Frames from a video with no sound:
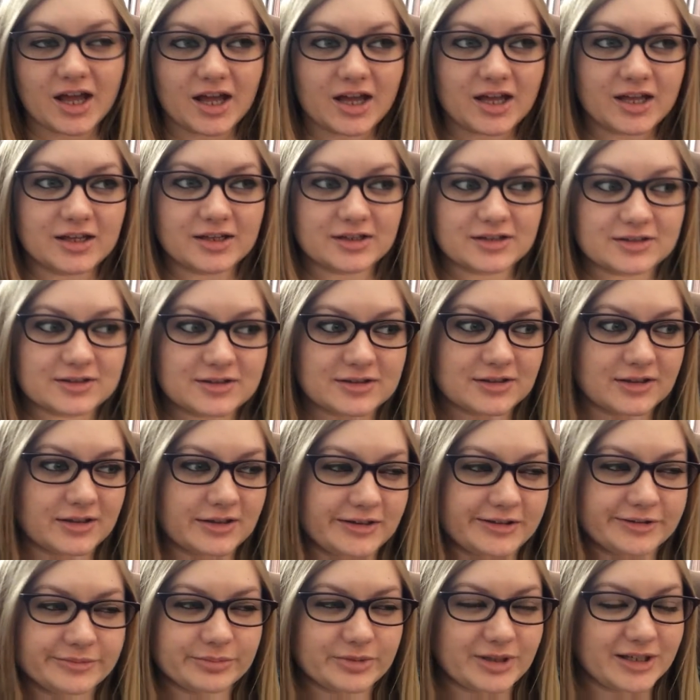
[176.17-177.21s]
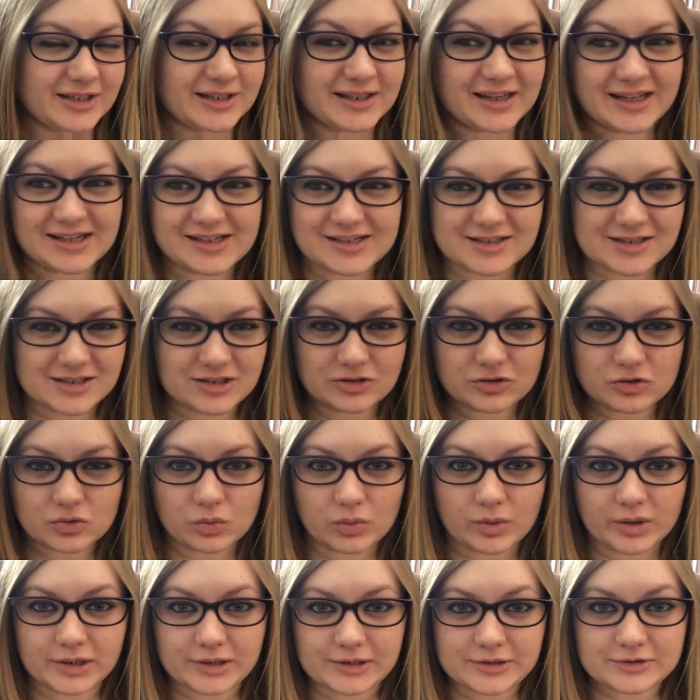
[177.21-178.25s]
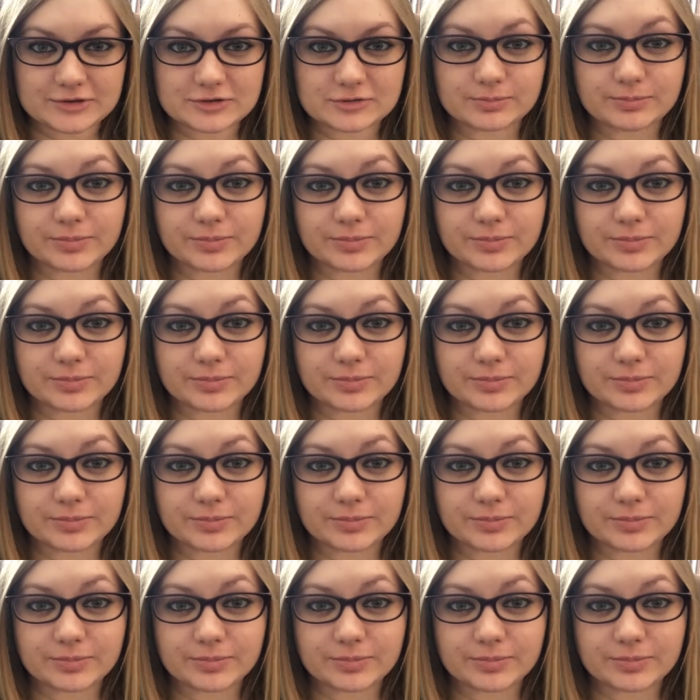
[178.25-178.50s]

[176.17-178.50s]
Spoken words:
it's like 1920s,